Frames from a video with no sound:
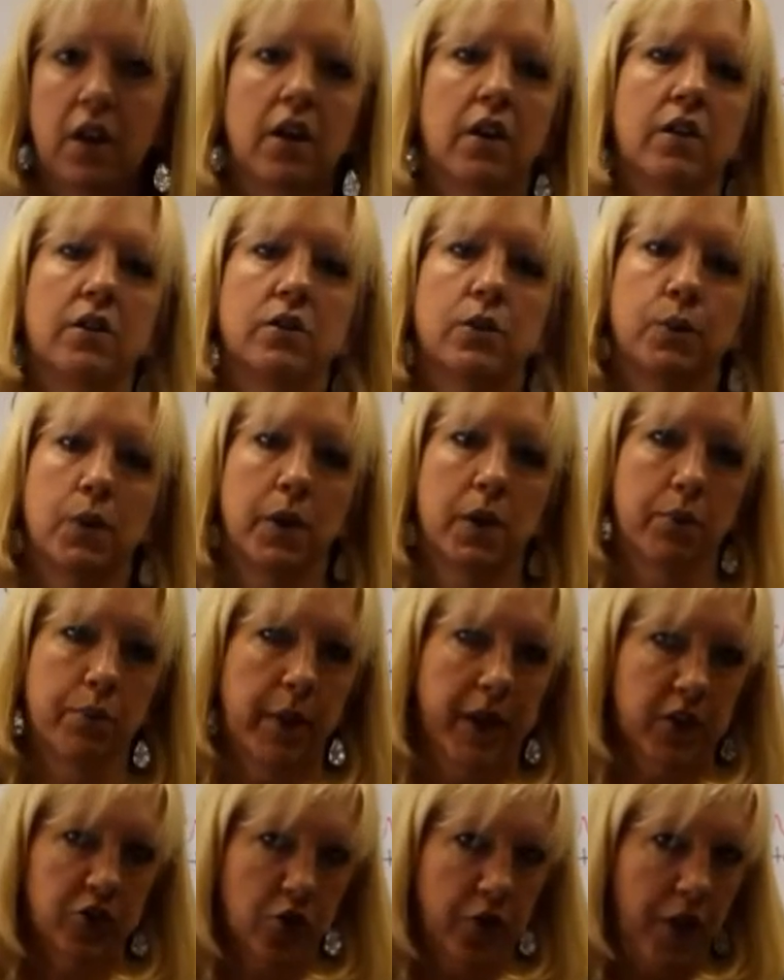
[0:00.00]
So we
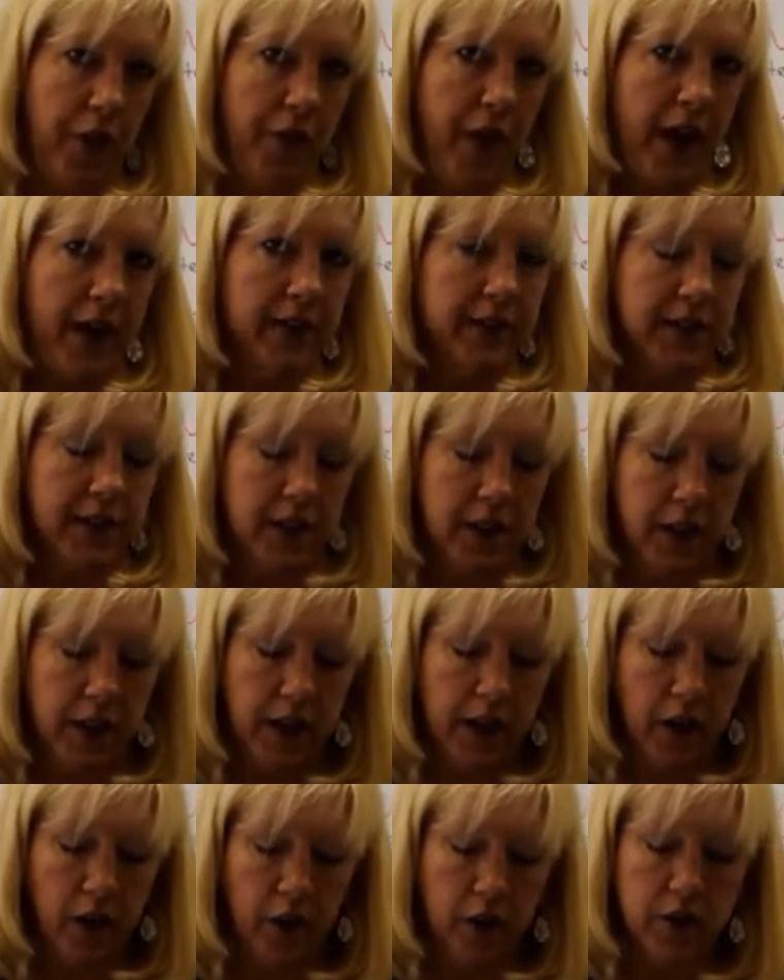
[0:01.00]
make sure that that is
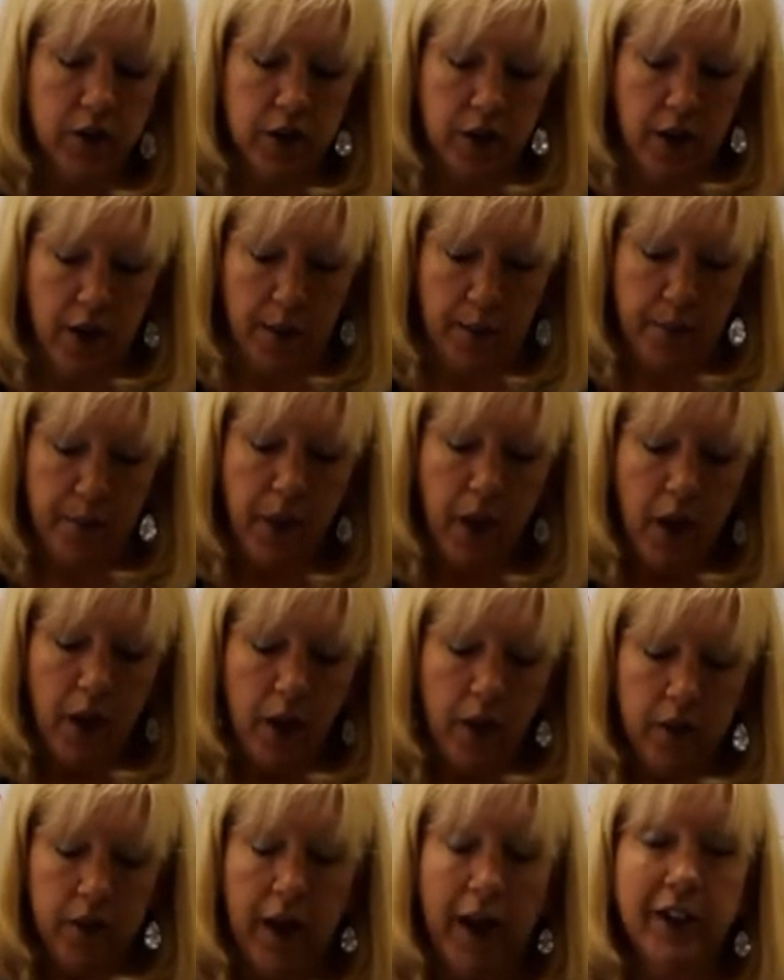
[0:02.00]
clear to them,
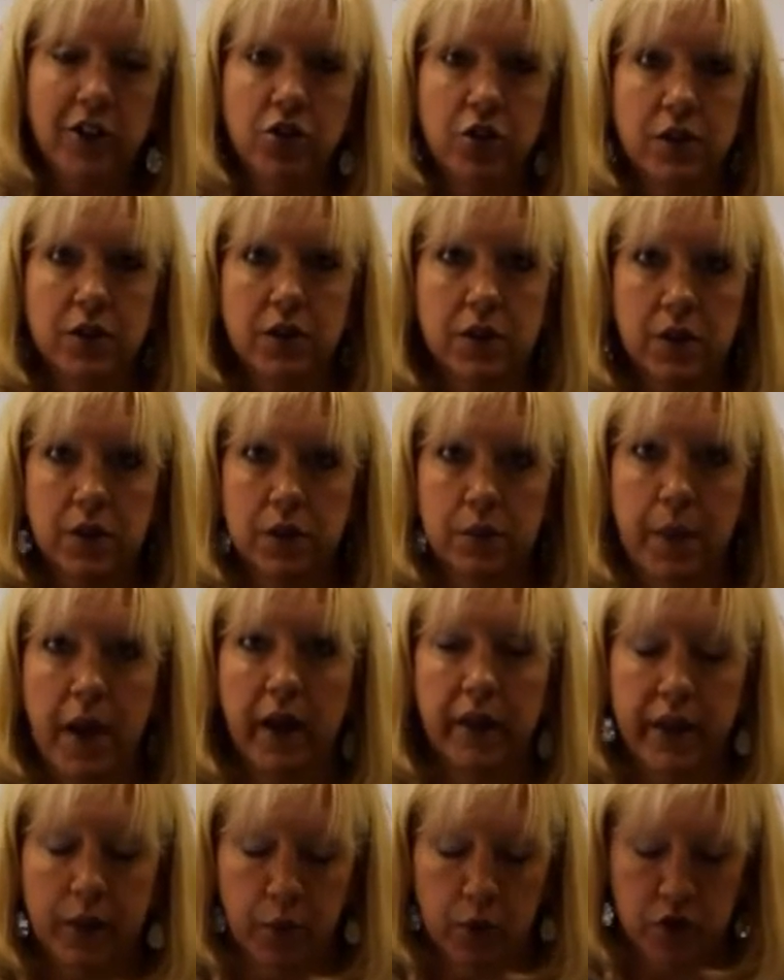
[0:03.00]
not just the
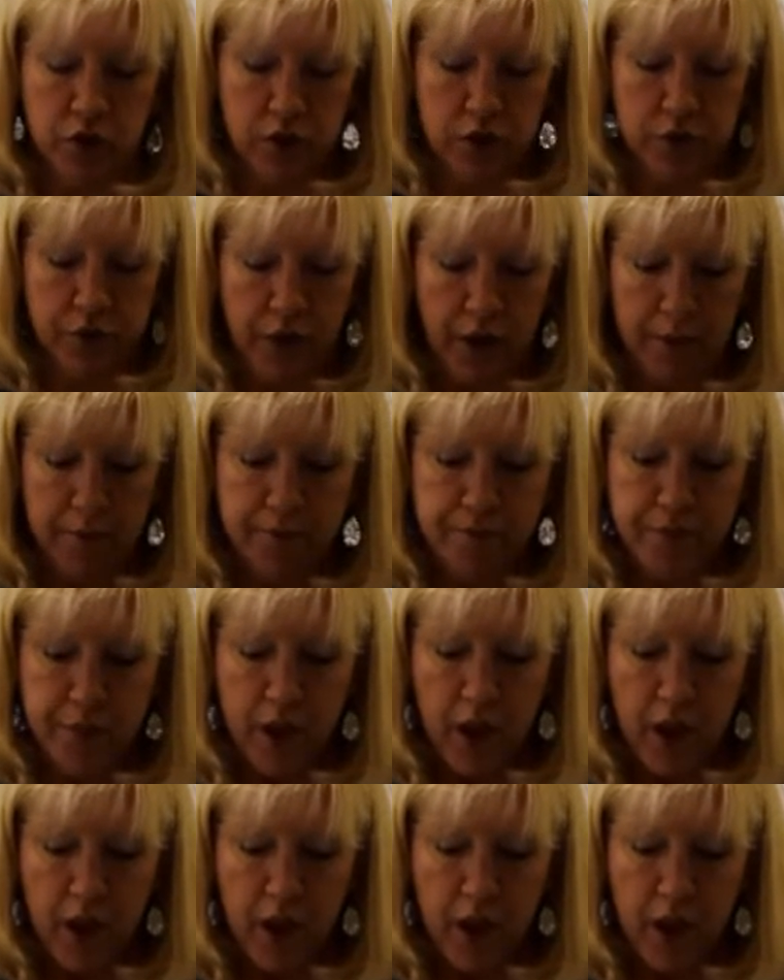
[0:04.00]
spelling, which is fun.